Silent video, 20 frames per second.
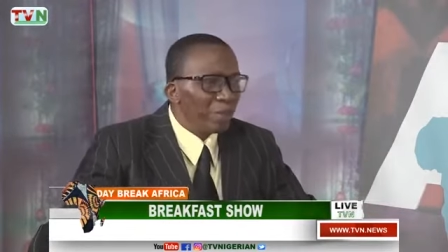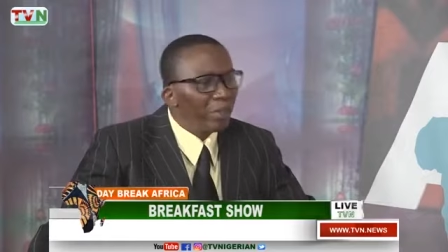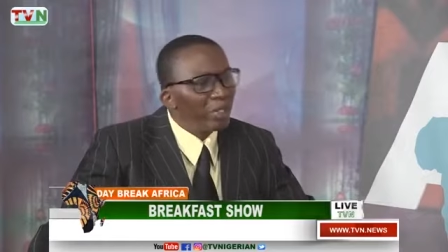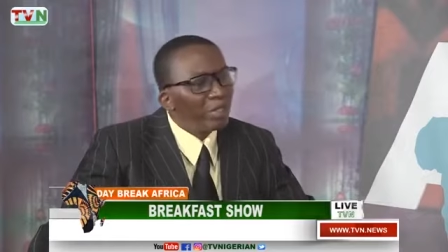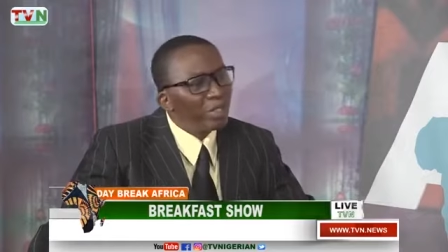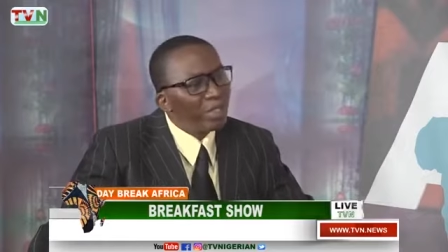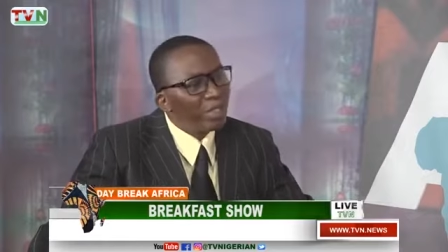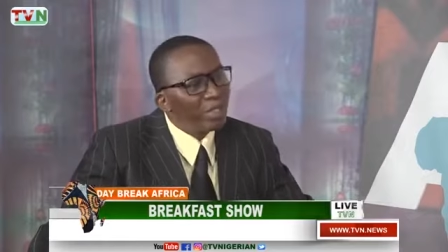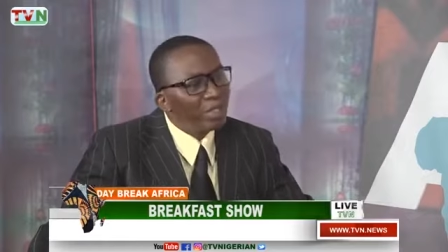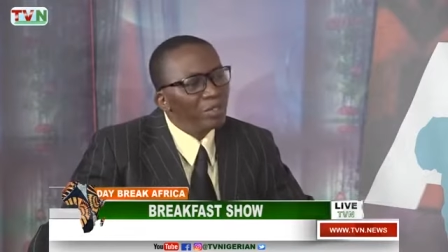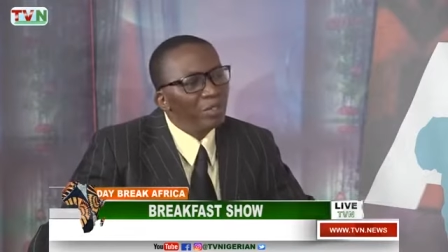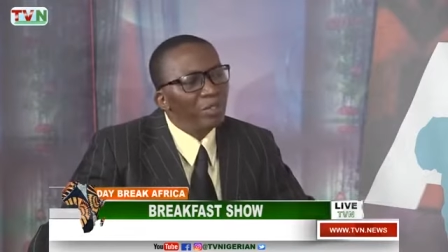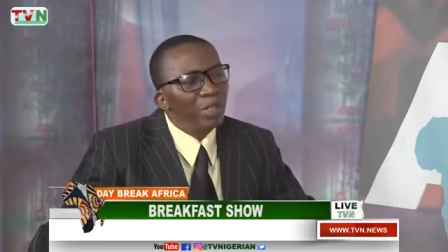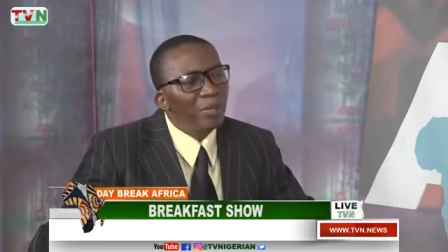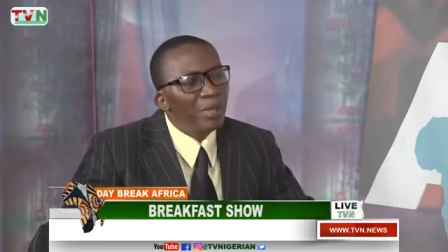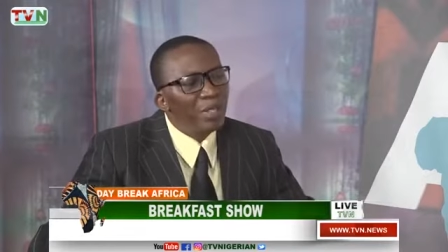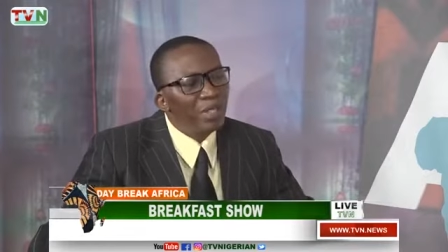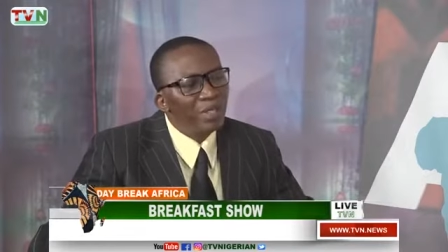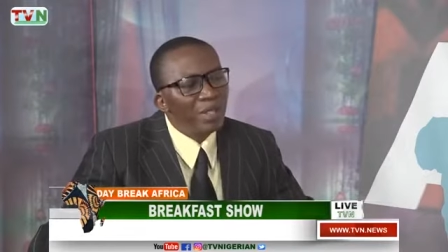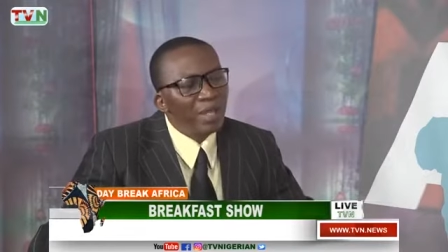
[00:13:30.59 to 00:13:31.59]
But it's
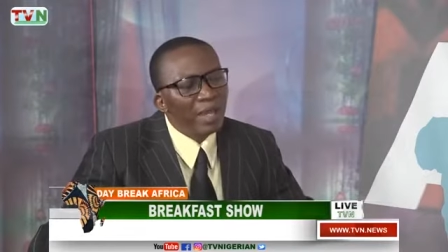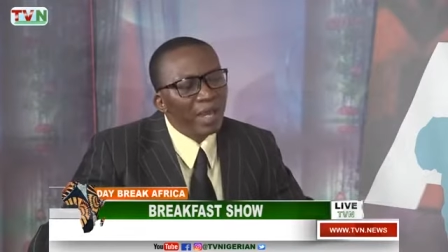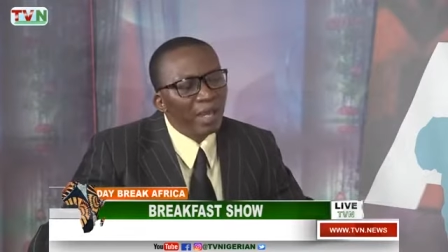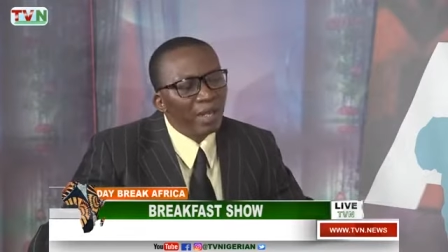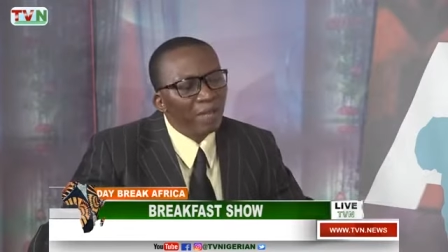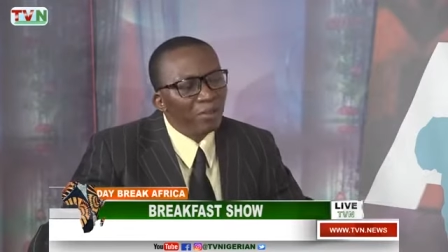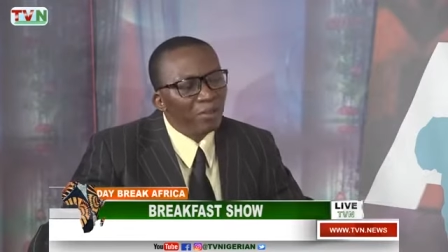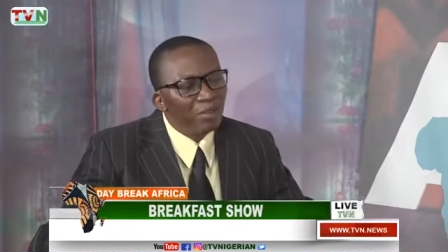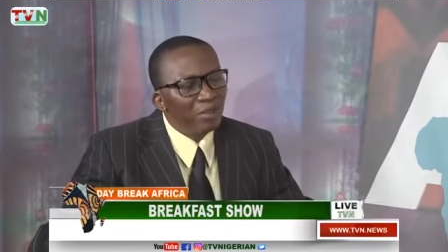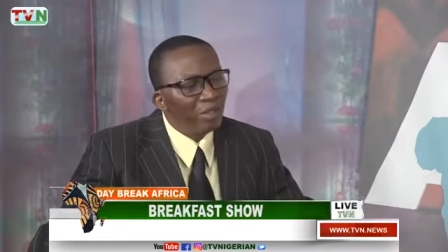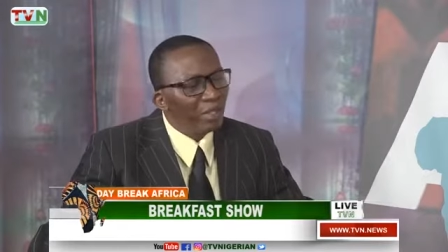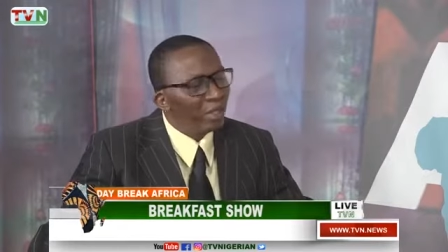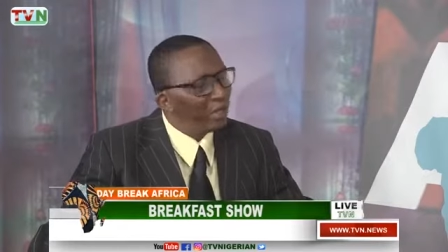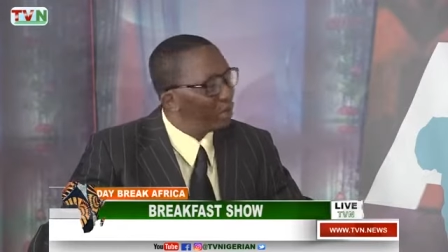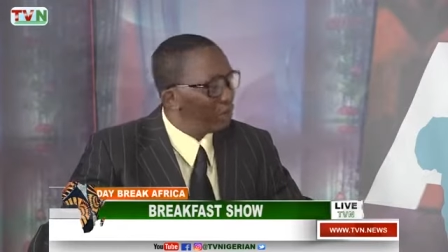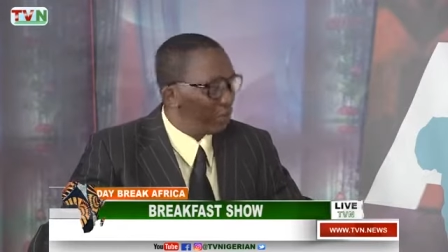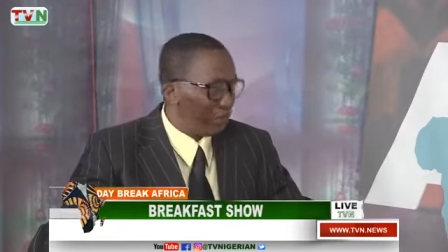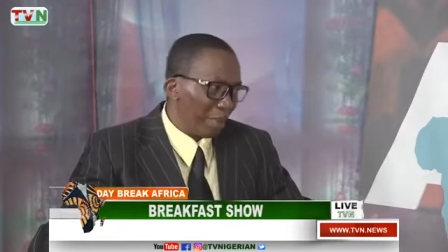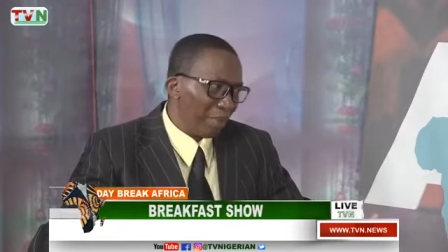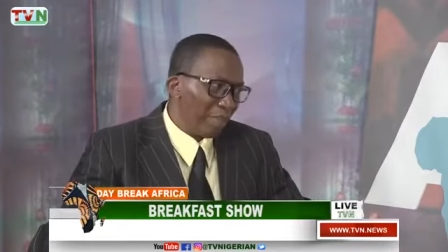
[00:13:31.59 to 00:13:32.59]
rubbing out.
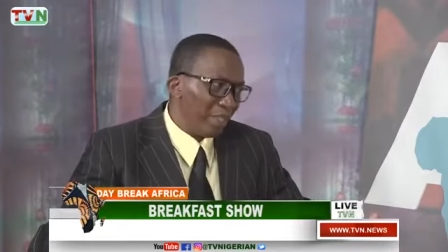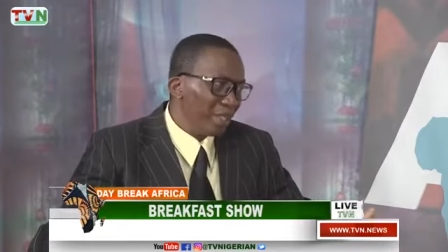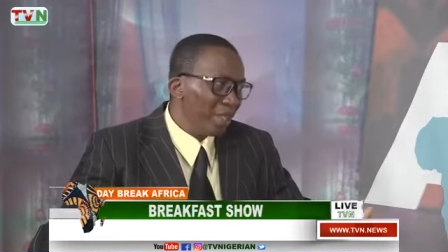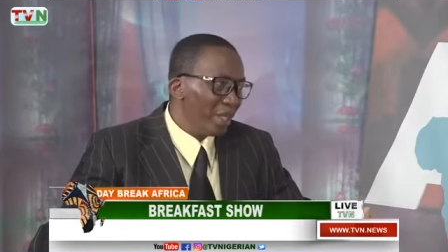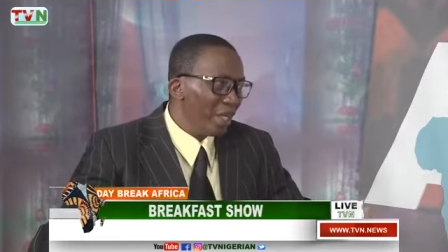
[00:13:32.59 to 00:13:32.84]
It's, I mean,